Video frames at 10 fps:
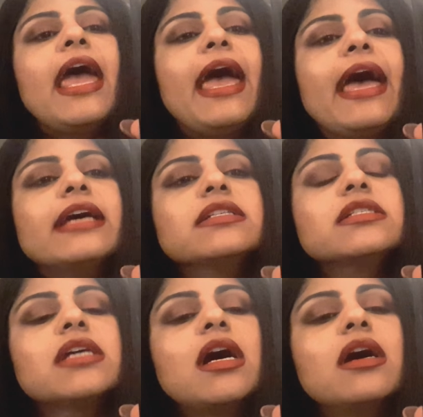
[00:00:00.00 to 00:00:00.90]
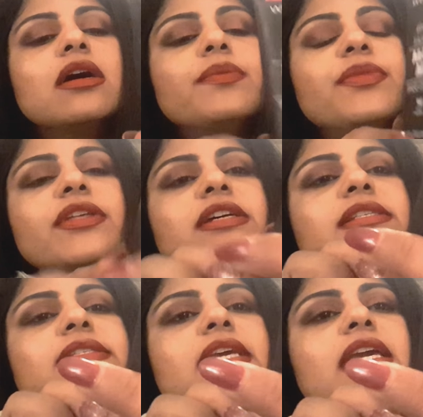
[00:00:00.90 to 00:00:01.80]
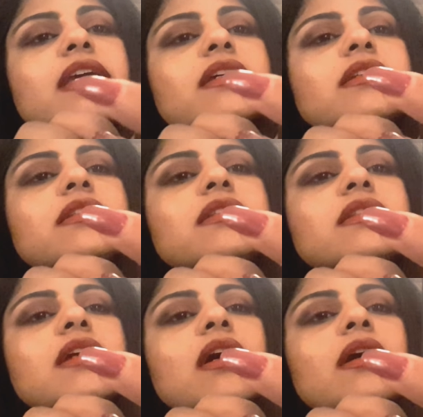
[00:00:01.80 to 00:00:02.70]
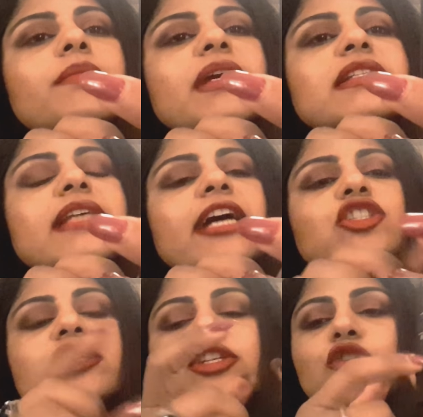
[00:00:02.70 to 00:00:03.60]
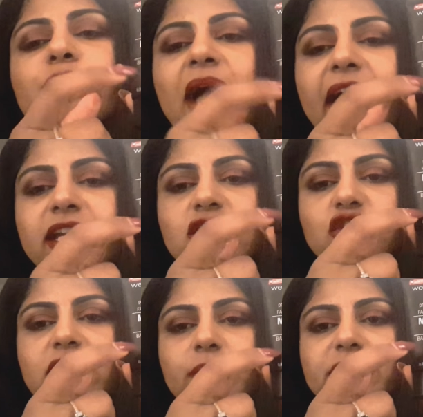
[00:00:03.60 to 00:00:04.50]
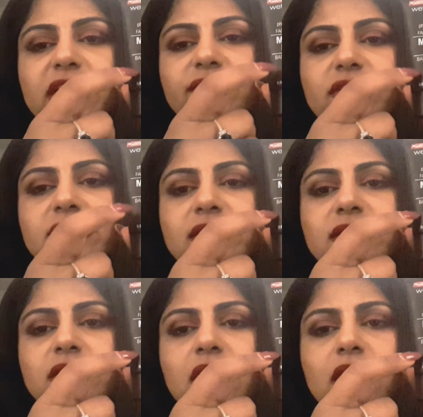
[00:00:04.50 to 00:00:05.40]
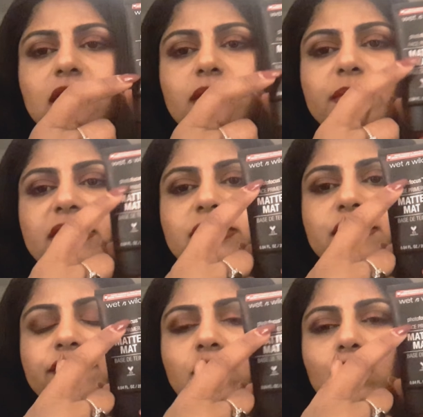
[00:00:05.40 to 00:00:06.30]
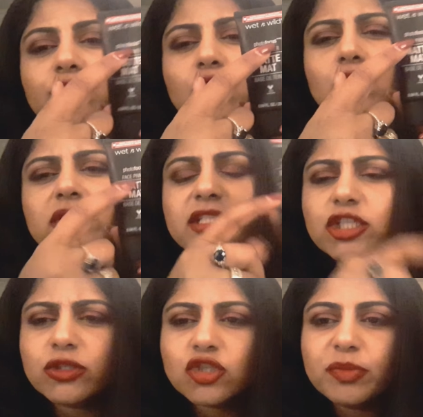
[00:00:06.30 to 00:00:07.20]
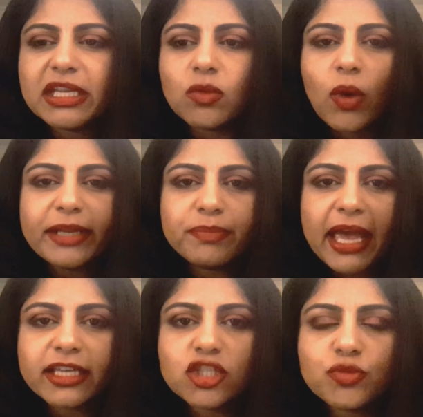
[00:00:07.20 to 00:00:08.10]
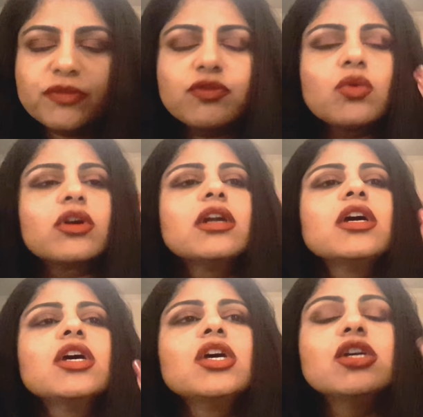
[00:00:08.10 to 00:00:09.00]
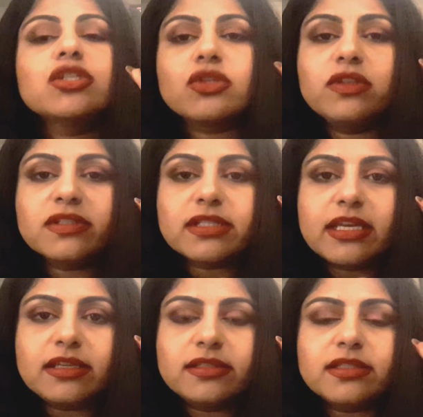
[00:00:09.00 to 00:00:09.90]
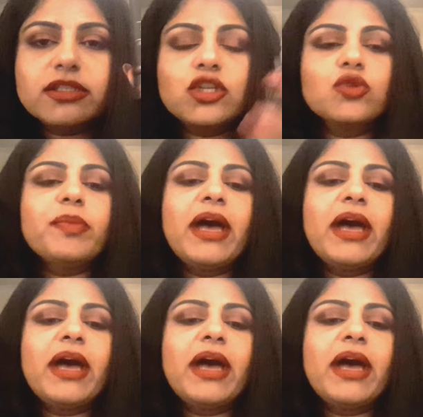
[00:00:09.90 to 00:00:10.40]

And this is, it's actually a new packaging. I believe this is a Photo Focus. It used to be in a white package before. So this is the new